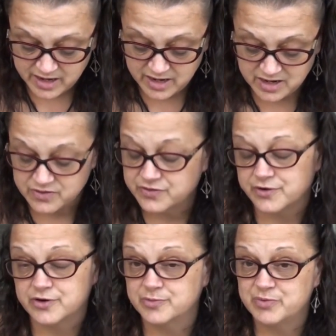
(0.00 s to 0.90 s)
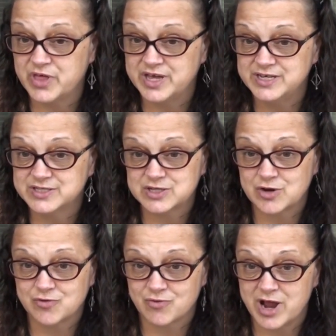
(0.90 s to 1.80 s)
In third place,
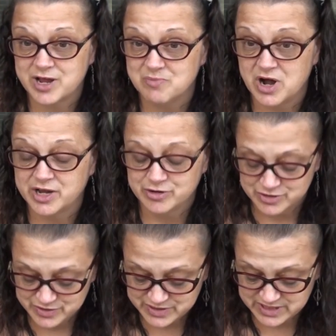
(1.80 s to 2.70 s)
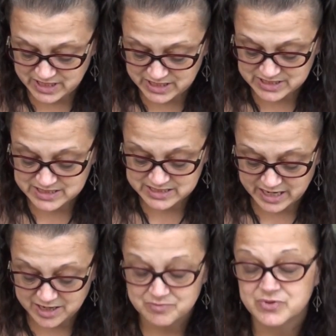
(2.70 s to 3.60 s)
Greg Myers. In
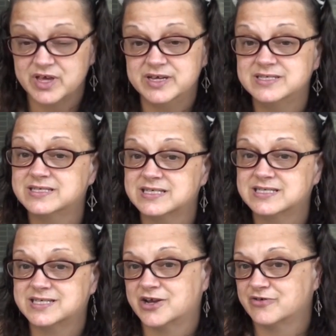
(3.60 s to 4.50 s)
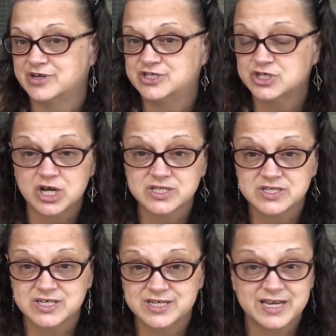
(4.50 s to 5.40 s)
second place, Terry
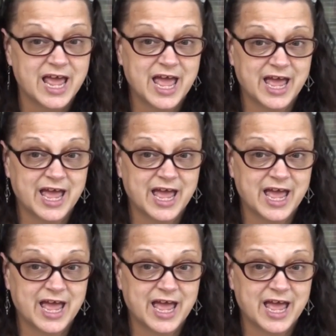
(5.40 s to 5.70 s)
Johnson.